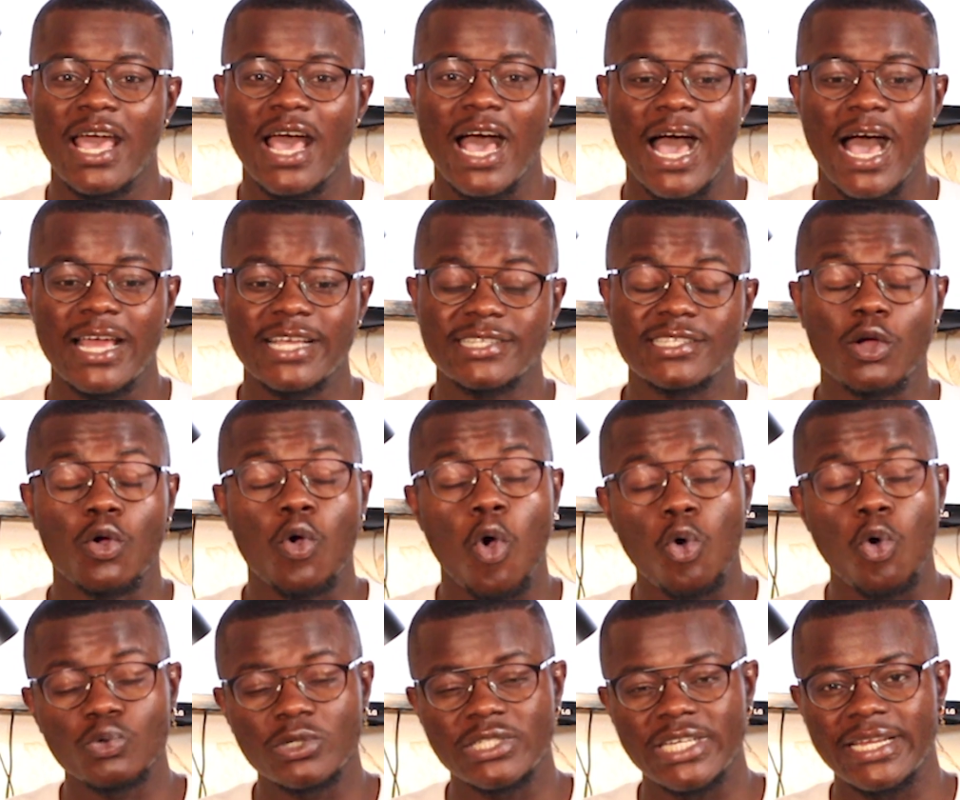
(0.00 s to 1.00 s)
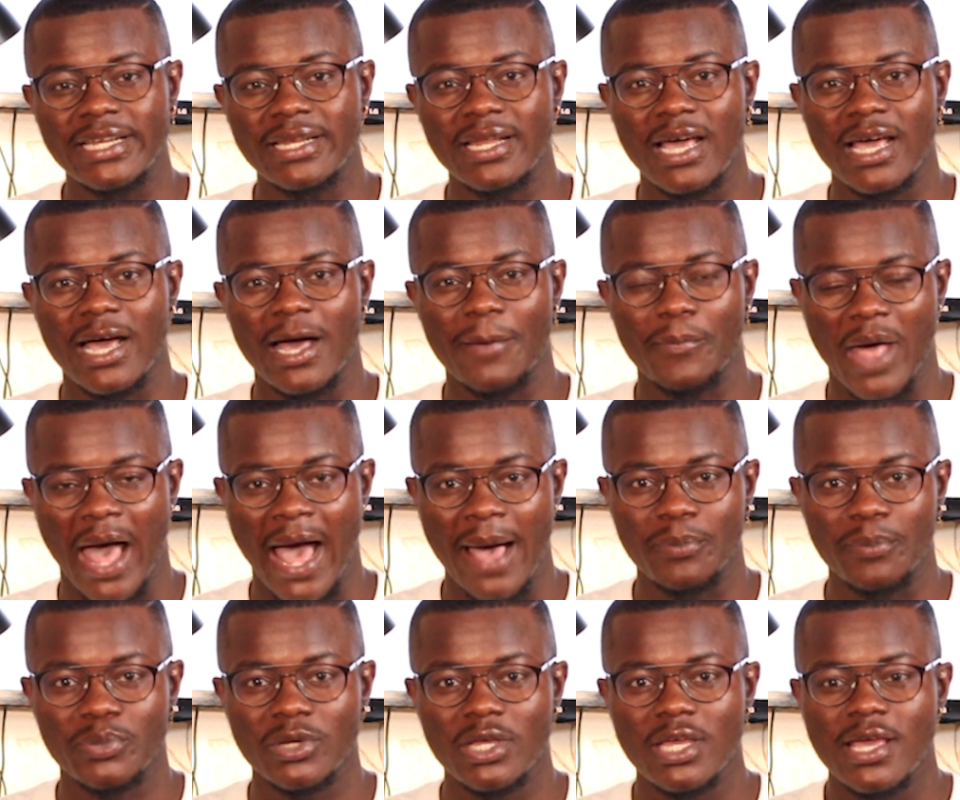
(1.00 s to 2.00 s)
It's a coding
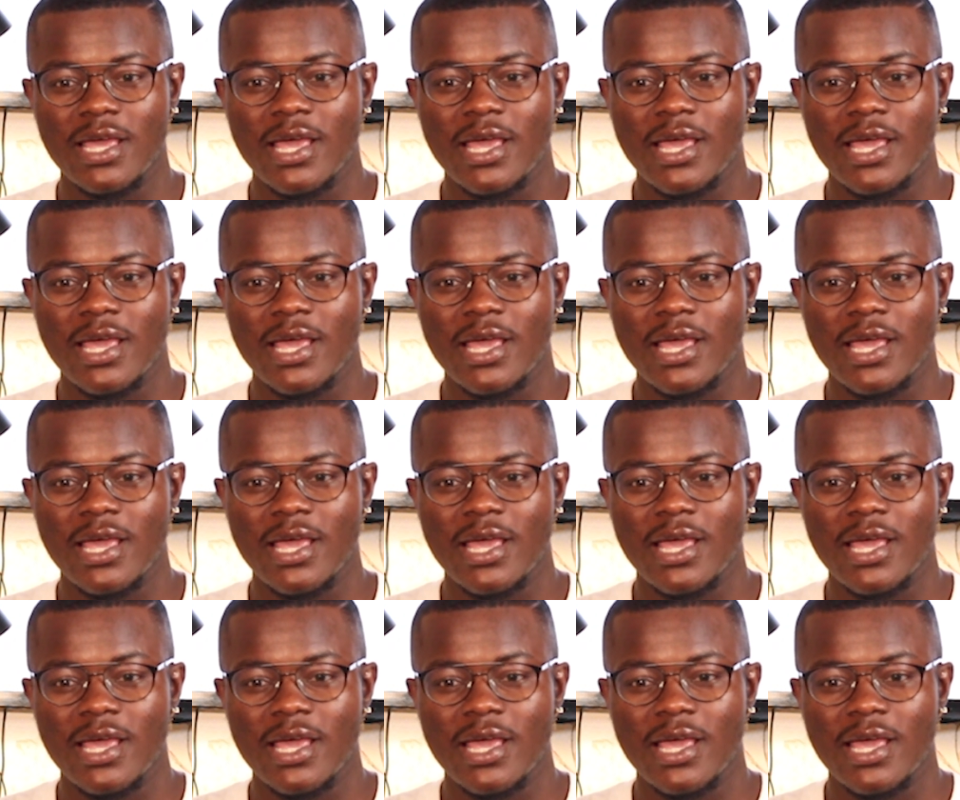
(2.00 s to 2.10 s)
app.